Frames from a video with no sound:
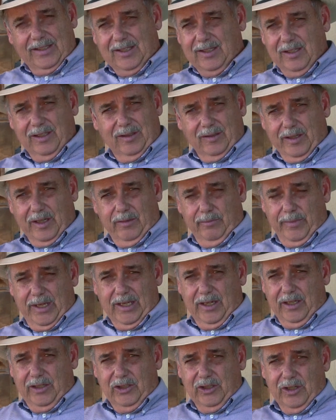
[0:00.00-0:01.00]
still doesn't
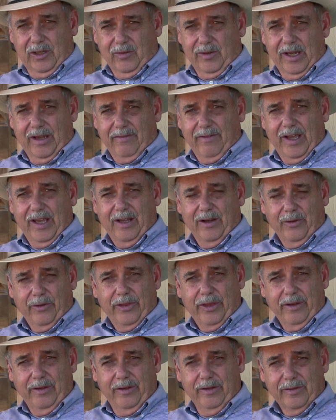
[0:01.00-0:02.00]
mean that you don't have a
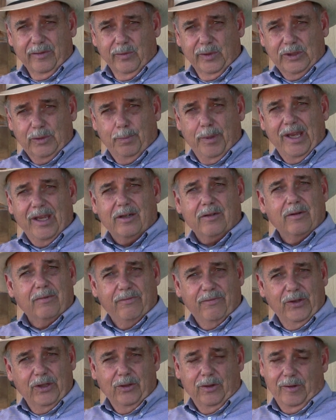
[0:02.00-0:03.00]
healthy respect or
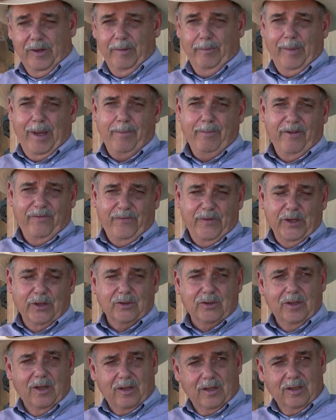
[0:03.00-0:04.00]
fear. And then maybe fear
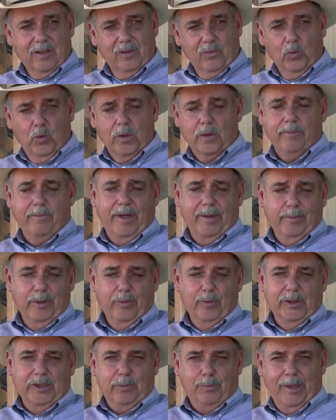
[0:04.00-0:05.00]
is not a good word, maybe
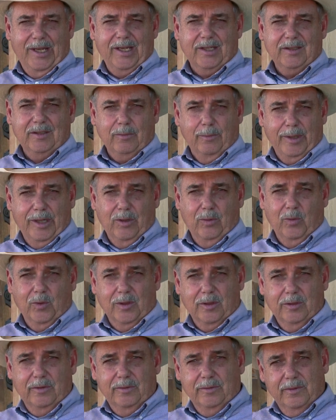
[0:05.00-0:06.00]
respect's a better
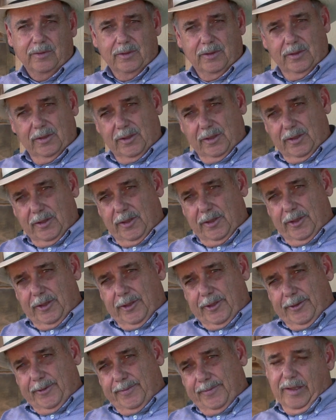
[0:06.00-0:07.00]
word.
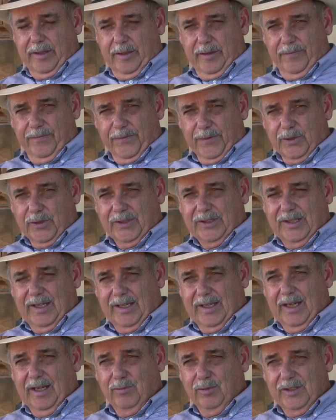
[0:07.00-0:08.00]
The first
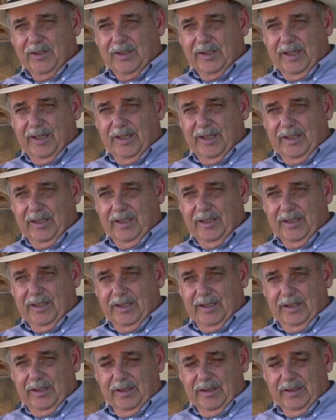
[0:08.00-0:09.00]
thing I would say
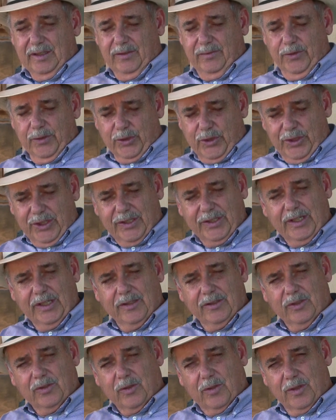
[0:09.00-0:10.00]
is if you're just
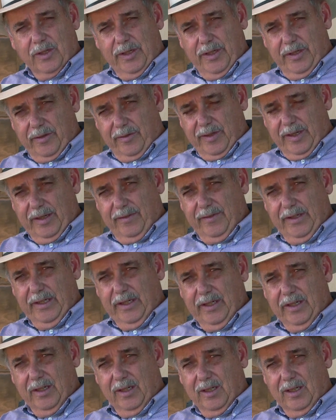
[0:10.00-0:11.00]
getting started, you don't have
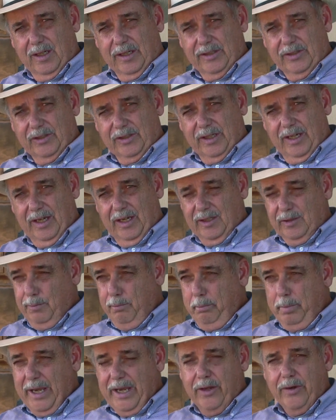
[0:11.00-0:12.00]
any knowledge, and it's
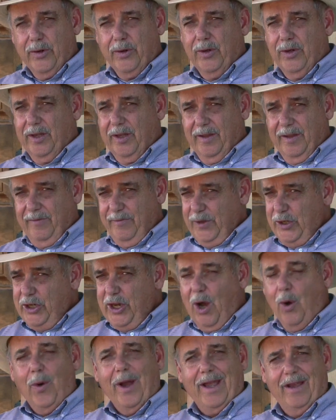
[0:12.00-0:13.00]
better if you
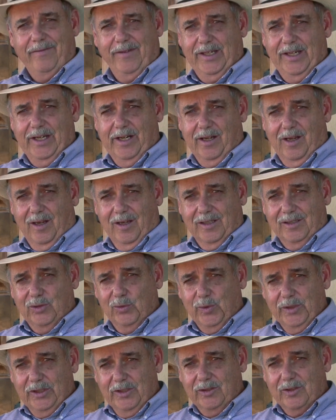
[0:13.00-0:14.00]
don't have any knowledge
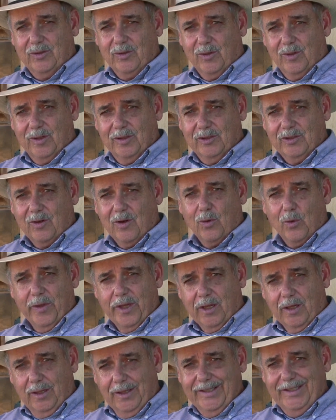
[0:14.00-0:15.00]
when you start. Start with
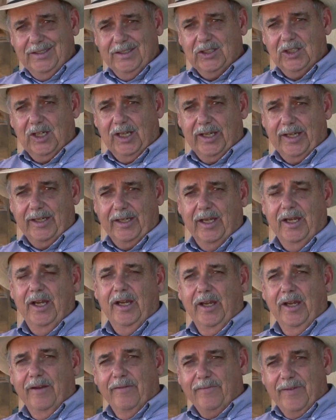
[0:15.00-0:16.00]
a clean slate.
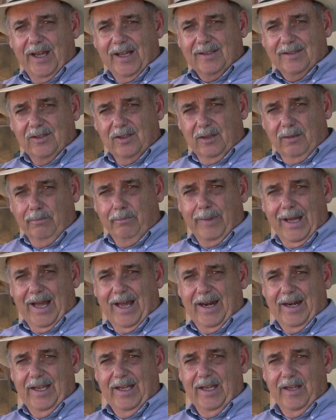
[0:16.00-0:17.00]
Find
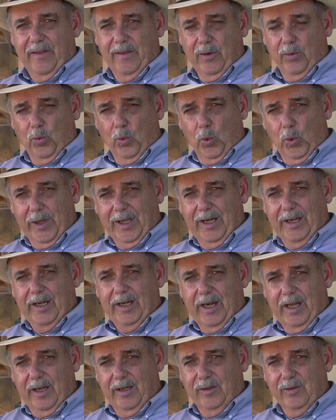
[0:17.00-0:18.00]
somebody that really
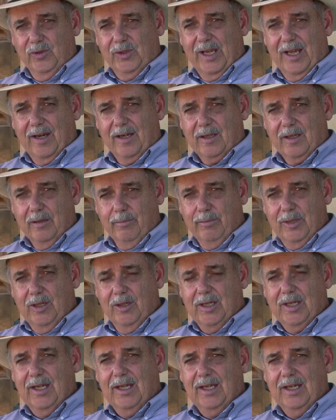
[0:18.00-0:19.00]
knows how to
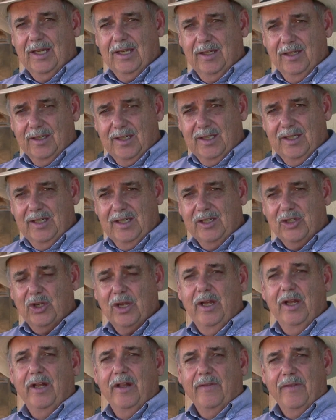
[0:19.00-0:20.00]
communicate and teach
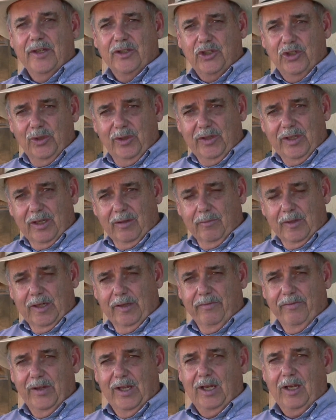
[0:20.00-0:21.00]
that you can
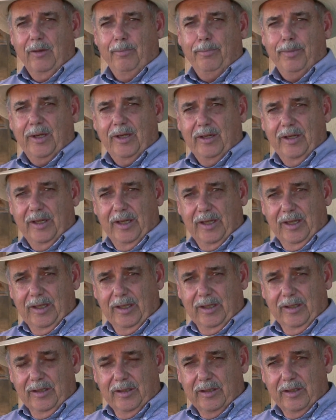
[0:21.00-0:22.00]
develop
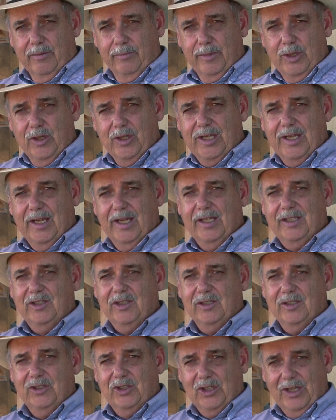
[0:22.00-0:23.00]
a
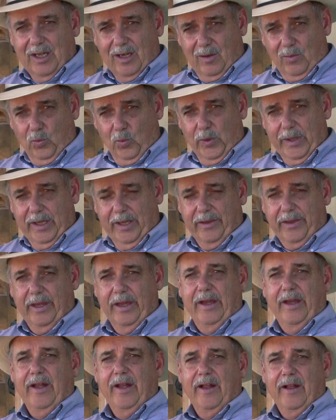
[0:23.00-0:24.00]
communication channel with
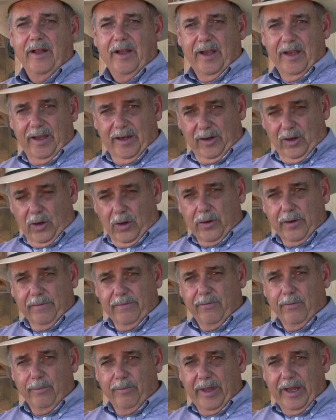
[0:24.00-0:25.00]
and learn
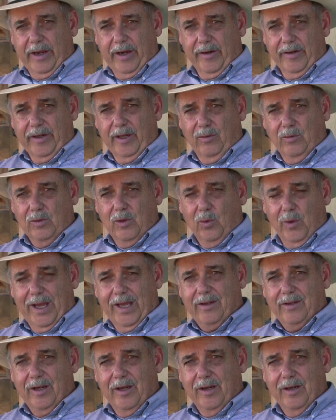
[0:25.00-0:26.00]
from there. Don't go
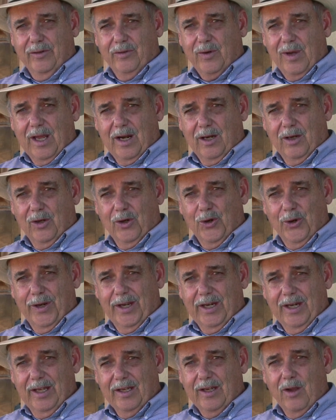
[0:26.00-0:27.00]
out there and try to learn
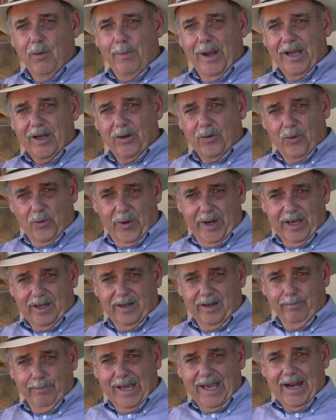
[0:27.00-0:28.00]
and then go back and correct
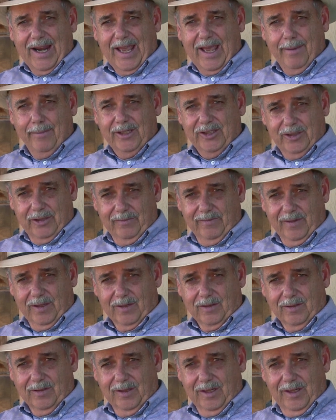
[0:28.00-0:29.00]
the bad habits you've
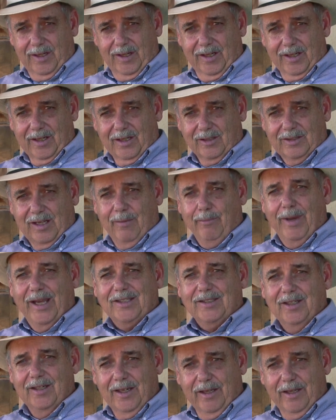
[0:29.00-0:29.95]
learned because that makes it